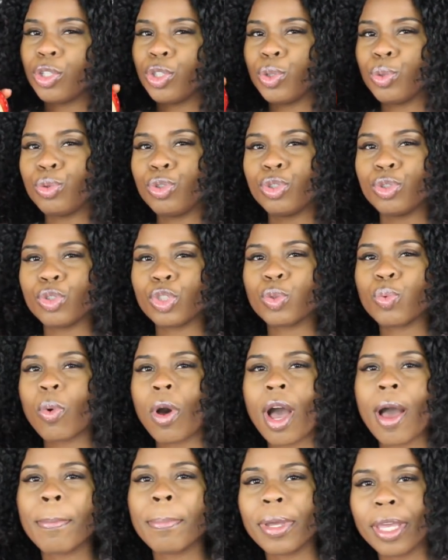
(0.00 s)
due to
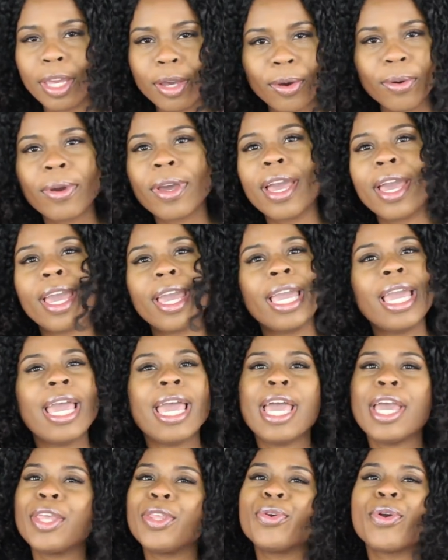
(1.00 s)
swapping, okay?
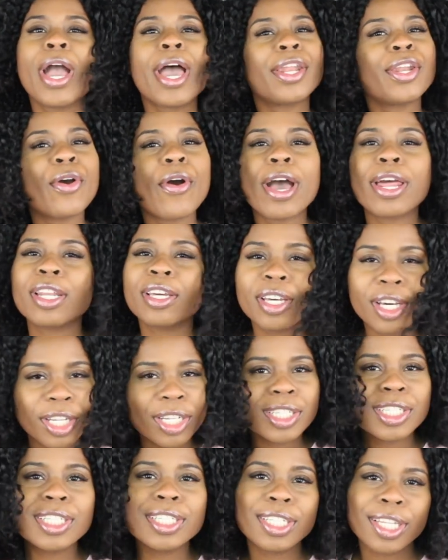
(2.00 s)
You gotta know how to
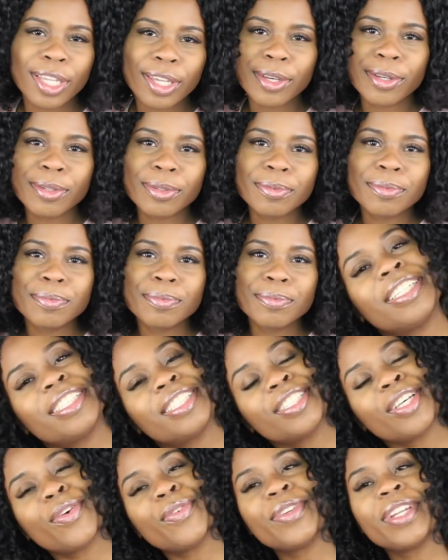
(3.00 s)
cut a good deal.
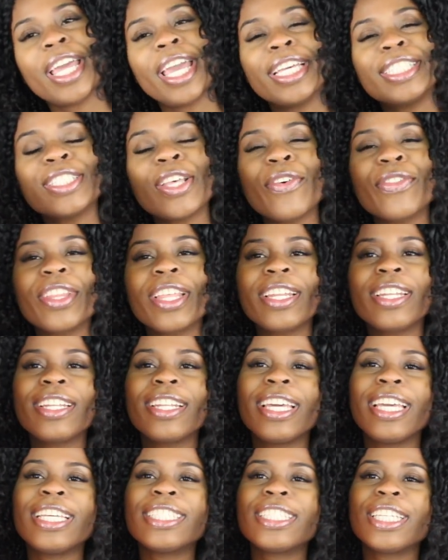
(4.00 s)
So next on the
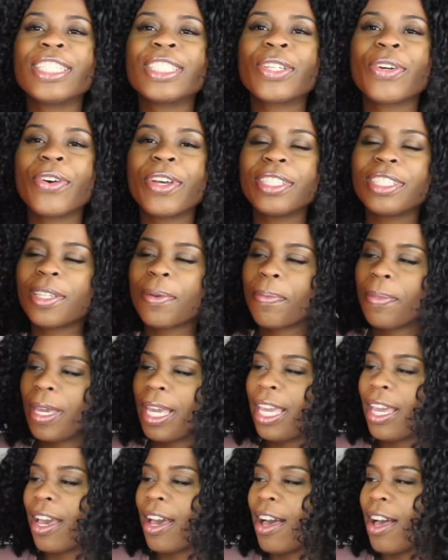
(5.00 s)
list is going to
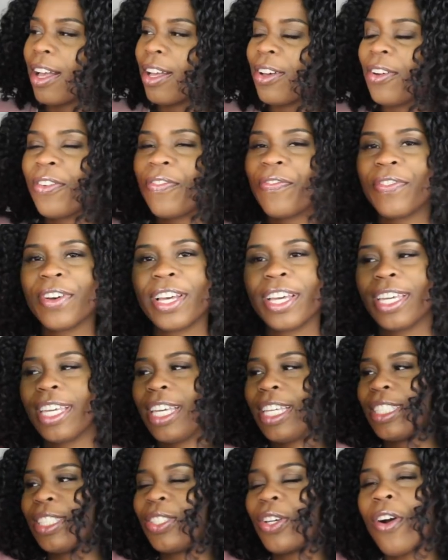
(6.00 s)
be Uncle
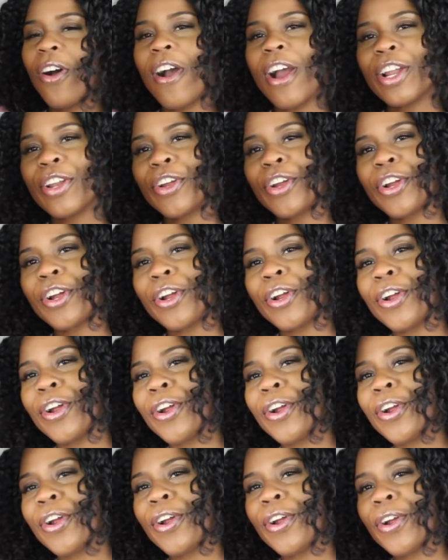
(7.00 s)
Funky's
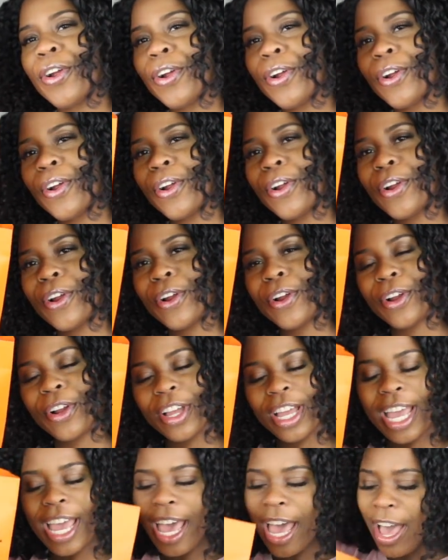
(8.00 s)
Daughter.